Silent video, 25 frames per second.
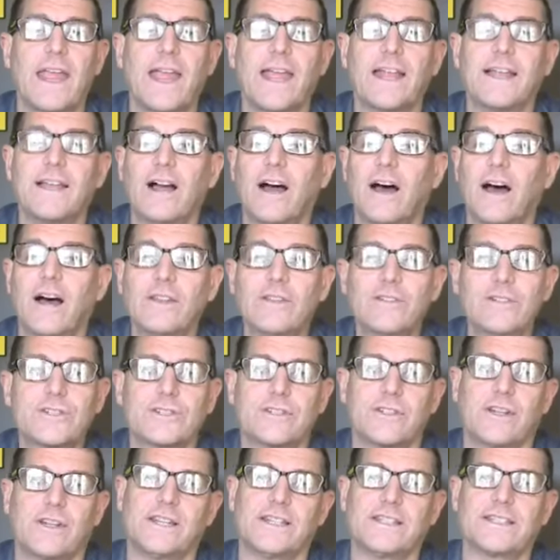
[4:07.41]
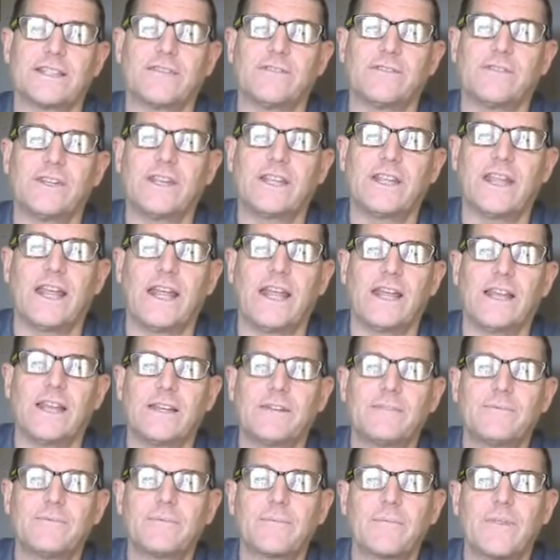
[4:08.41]
And other studies have
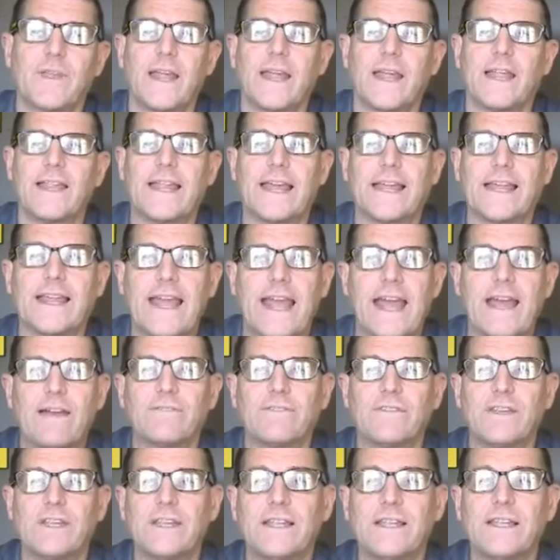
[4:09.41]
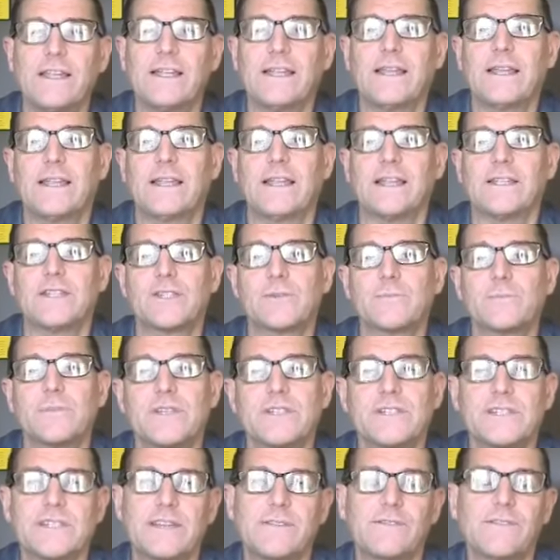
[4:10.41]
indicated that caffeine can
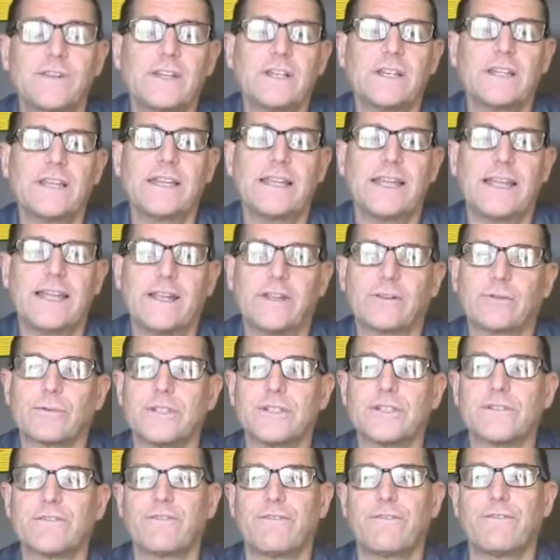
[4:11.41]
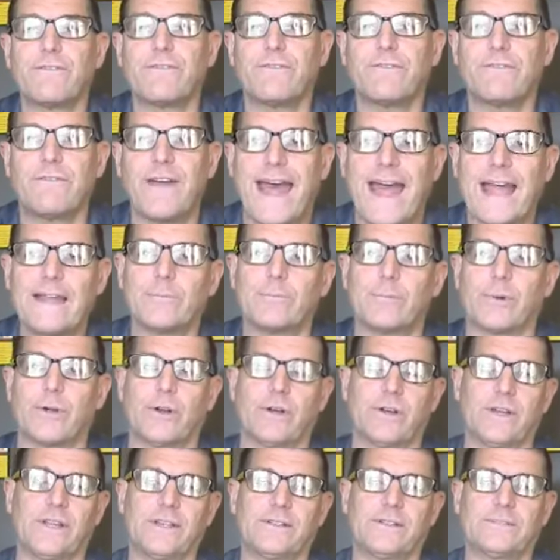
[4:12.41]
specifically increase fat
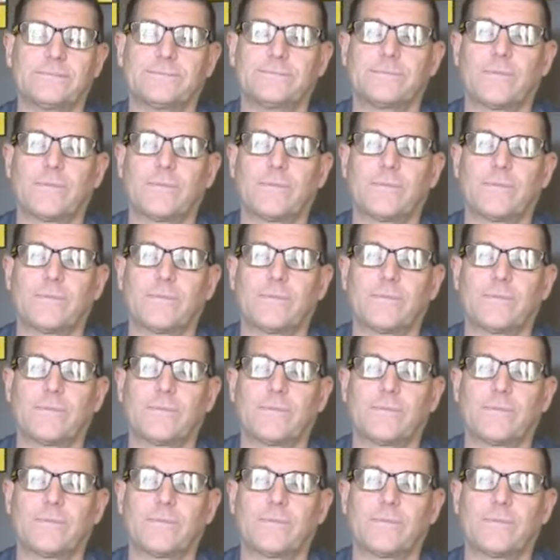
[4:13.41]
burning